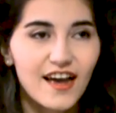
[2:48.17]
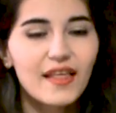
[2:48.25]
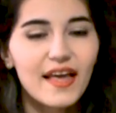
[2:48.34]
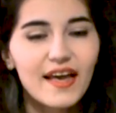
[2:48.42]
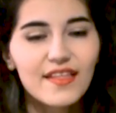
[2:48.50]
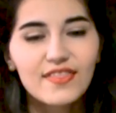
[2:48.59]

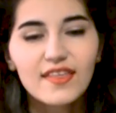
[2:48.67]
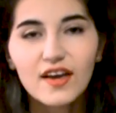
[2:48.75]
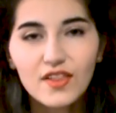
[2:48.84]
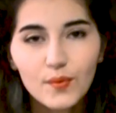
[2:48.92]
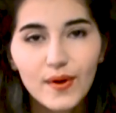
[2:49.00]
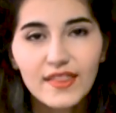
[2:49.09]
And the
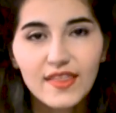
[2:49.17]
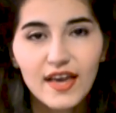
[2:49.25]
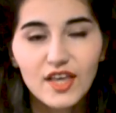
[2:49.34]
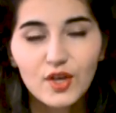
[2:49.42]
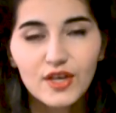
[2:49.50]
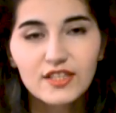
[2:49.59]
other way that
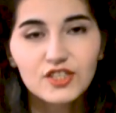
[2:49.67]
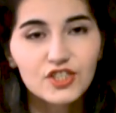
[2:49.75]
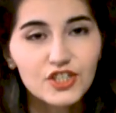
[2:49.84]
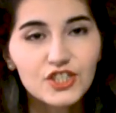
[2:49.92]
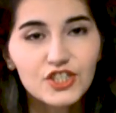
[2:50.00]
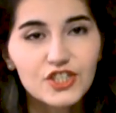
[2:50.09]
you can
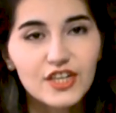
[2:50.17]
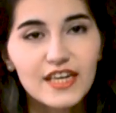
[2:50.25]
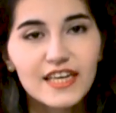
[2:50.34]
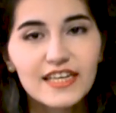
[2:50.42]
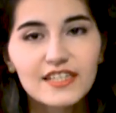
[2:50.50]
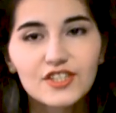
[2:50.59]
search
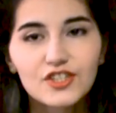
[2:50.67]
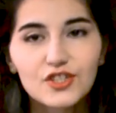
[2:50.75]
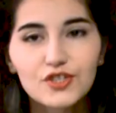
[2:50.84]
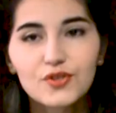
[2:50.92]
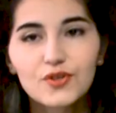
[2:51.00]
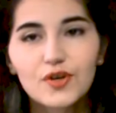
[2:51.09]
is
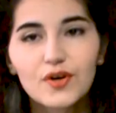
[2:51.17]
to